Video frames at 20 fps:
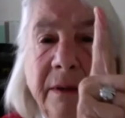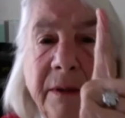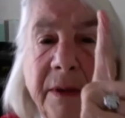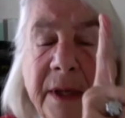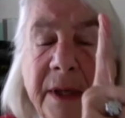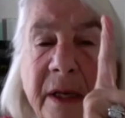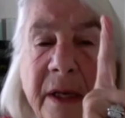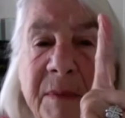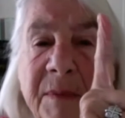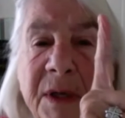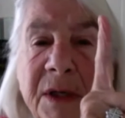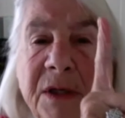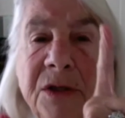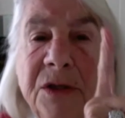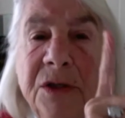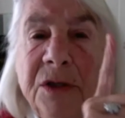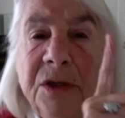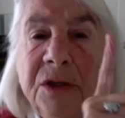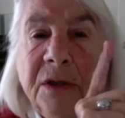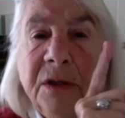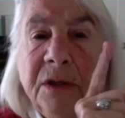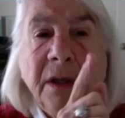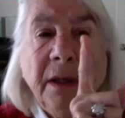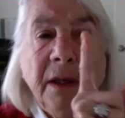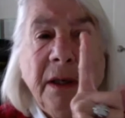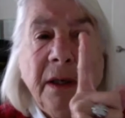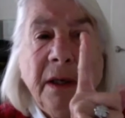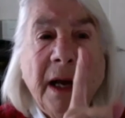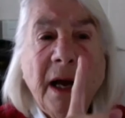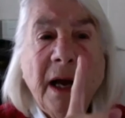the image
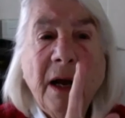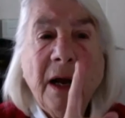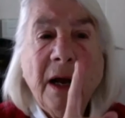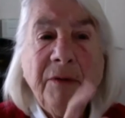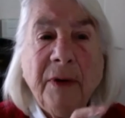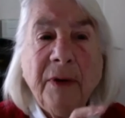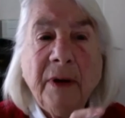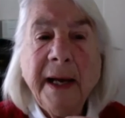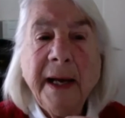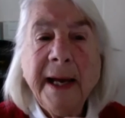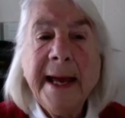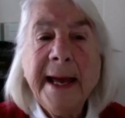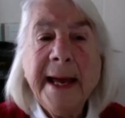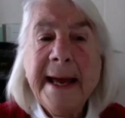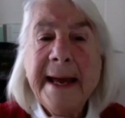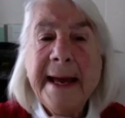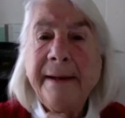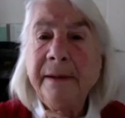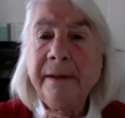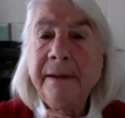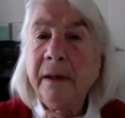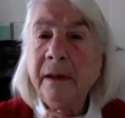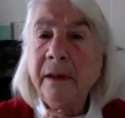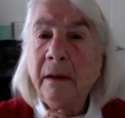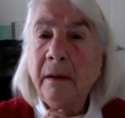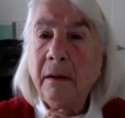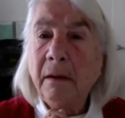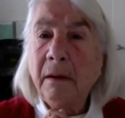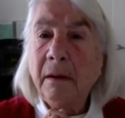of a hen.